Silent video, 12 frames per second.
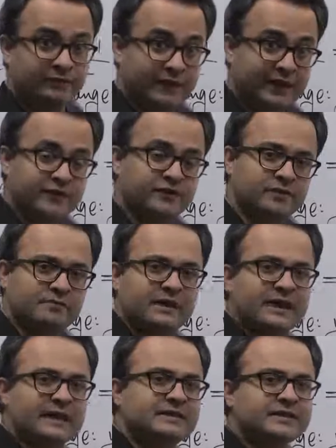values from
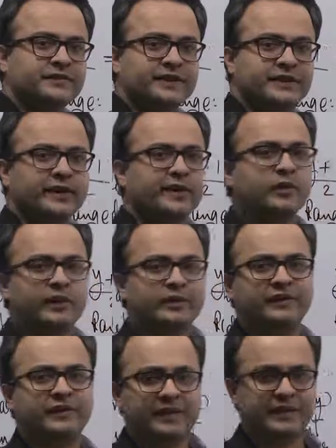minus infinity to
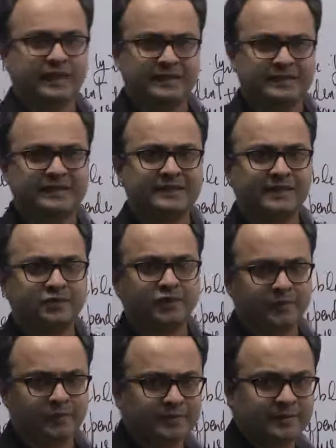infinity, as x takes all
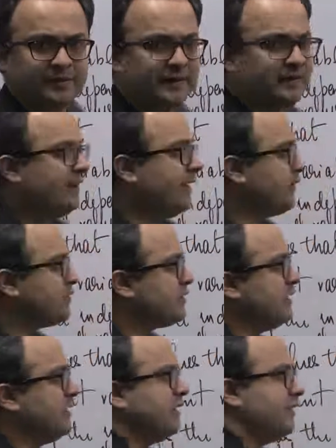possible real values,
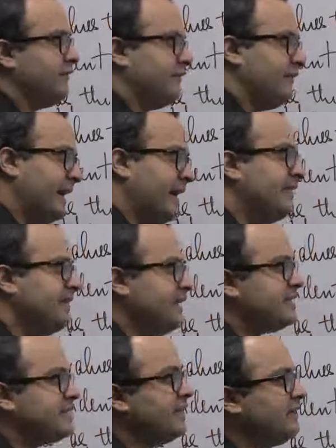y will
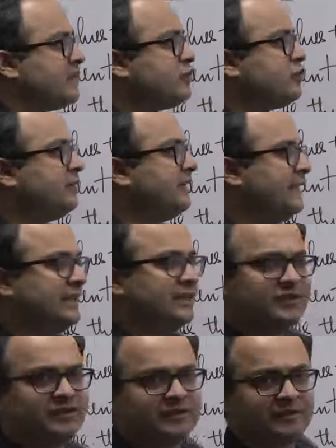itself assume
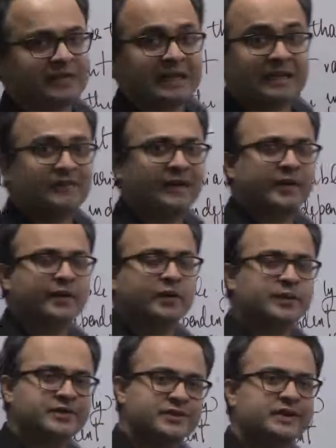each real value
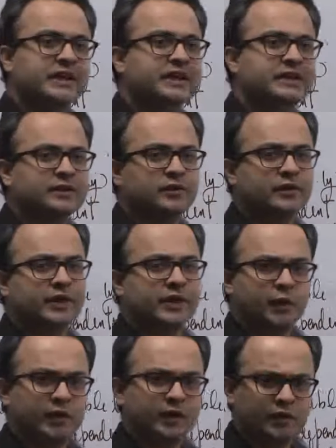which is greater than or
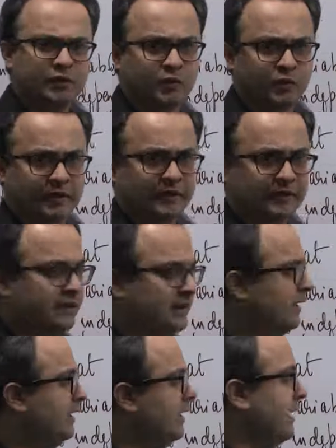equal to 1,
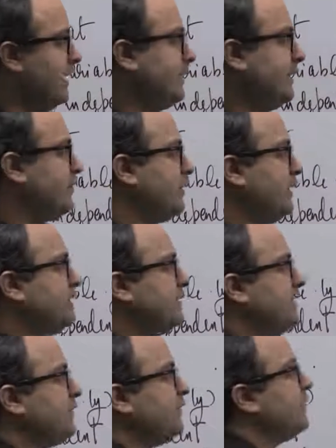and therefore I'll say
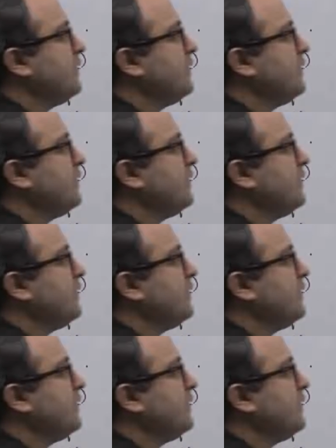that for the